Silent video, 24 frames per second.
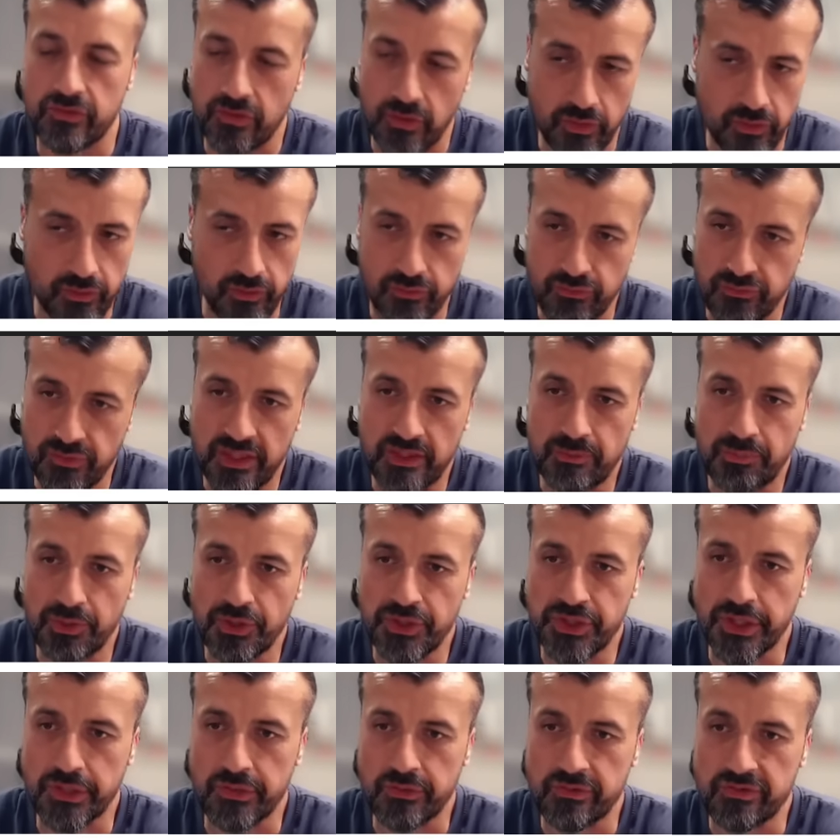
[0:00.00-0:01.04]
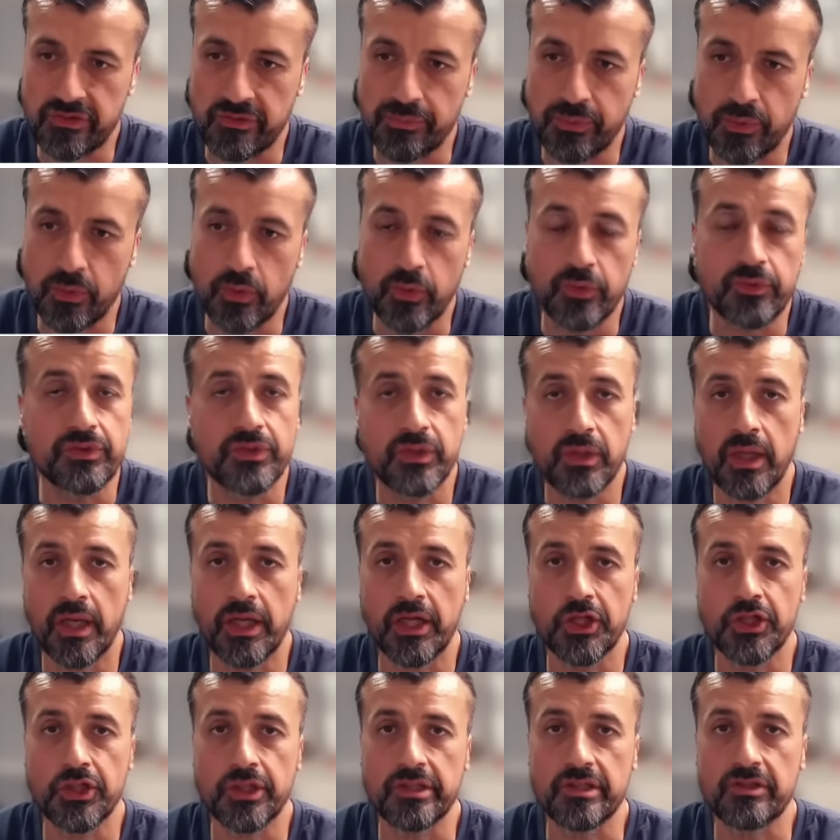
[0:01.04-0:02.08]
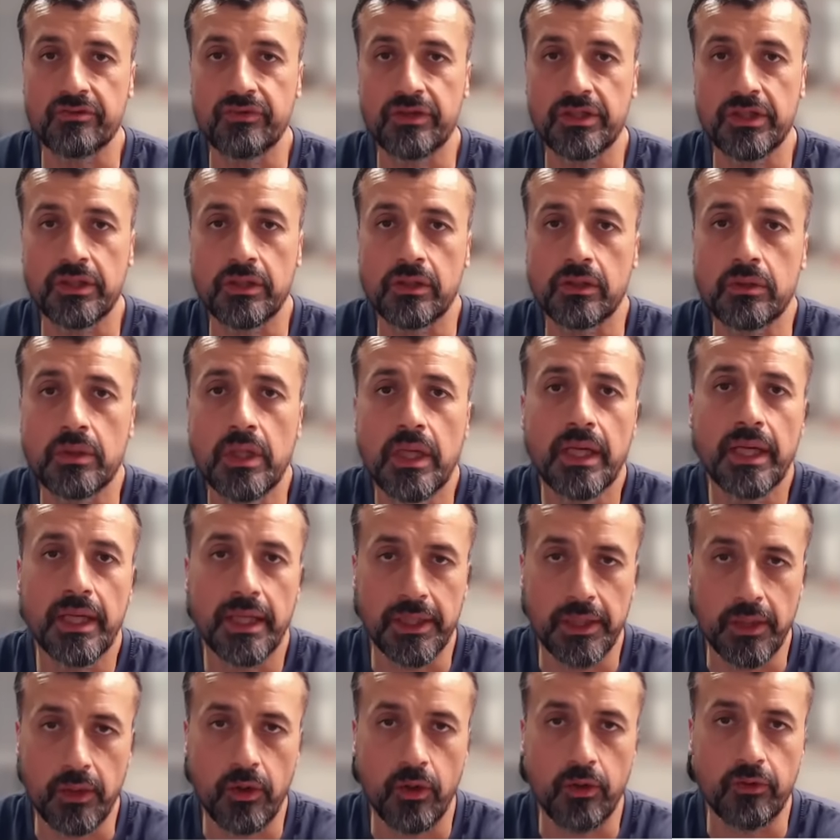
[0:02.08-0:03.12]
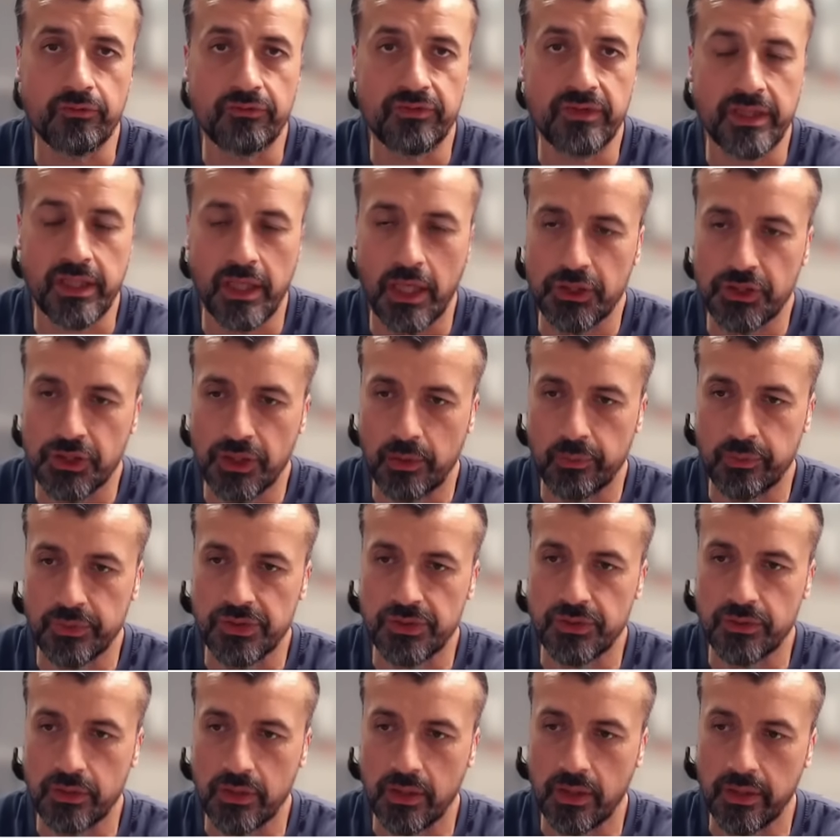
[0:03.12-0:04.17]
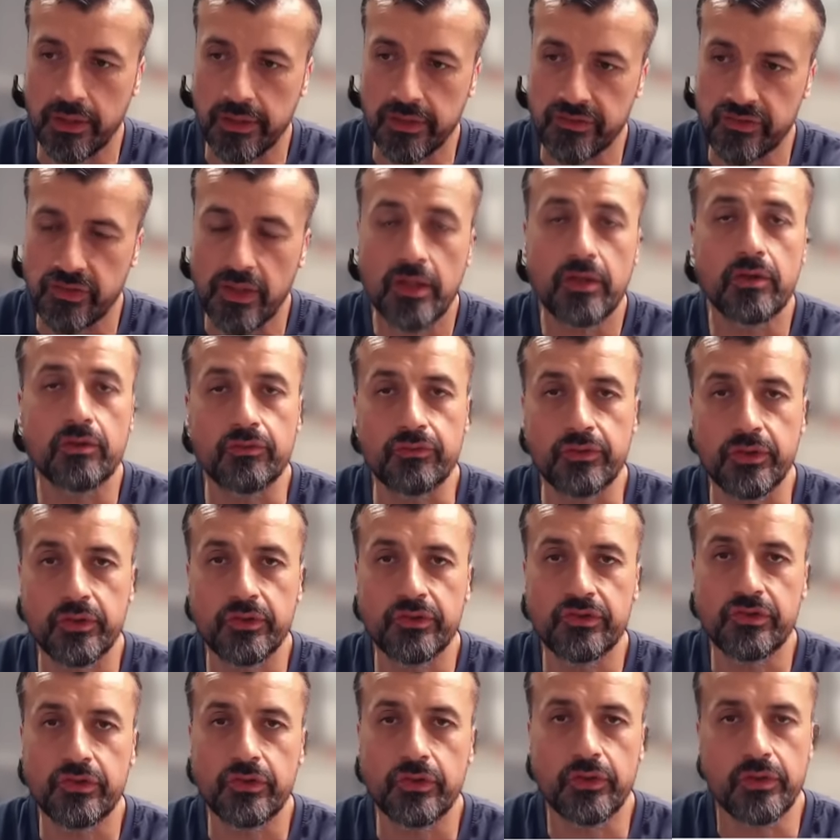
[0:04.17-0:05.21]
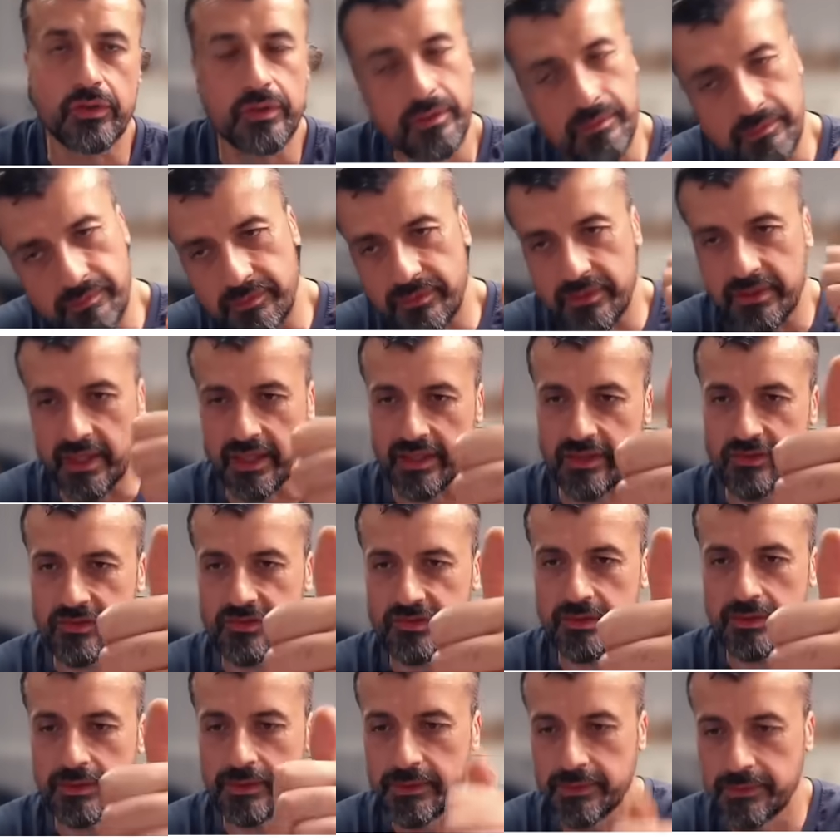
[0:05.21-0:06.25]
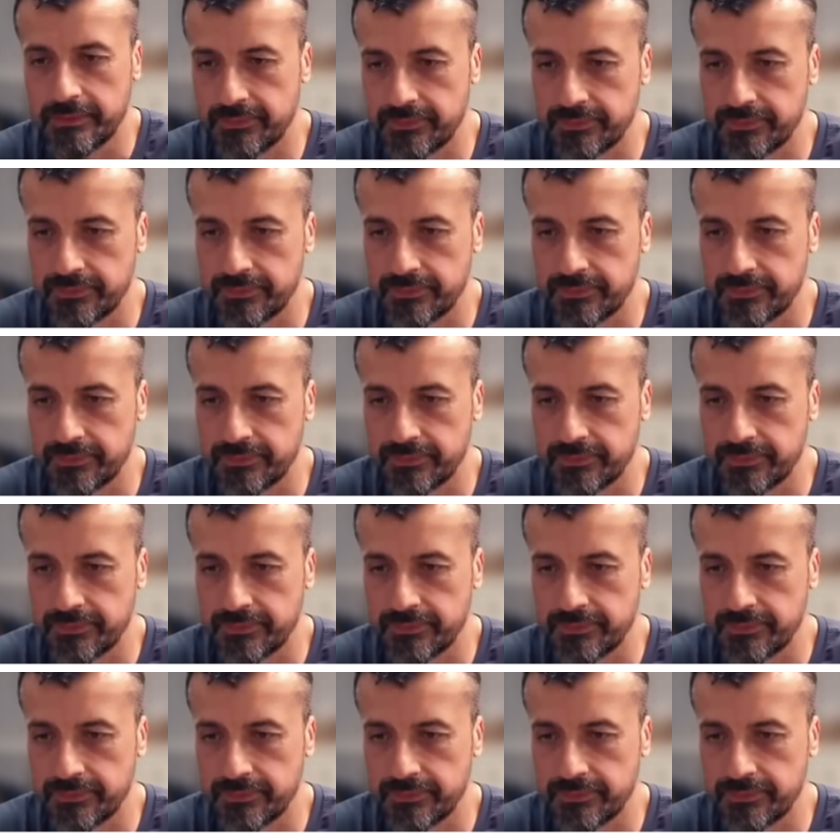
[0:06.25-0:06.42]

So really appreciate your support. Do like and share this video, and I'll hopefully catch up with you guys real soon. Thanks.